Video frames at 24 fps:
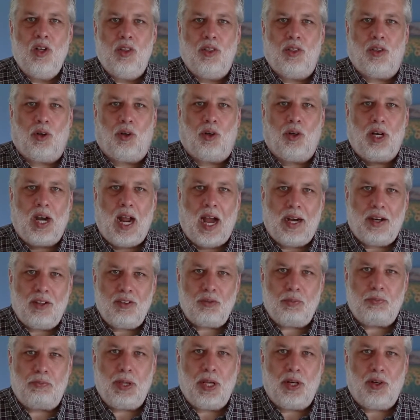They're not
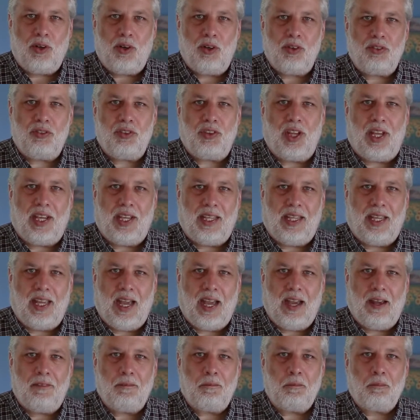as bitter as they
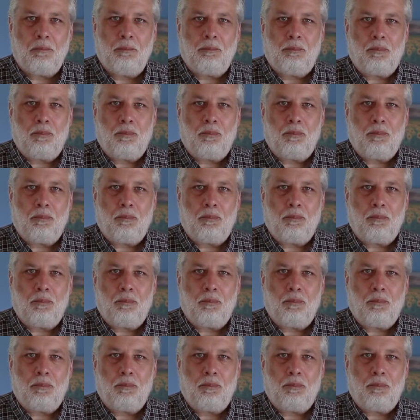get.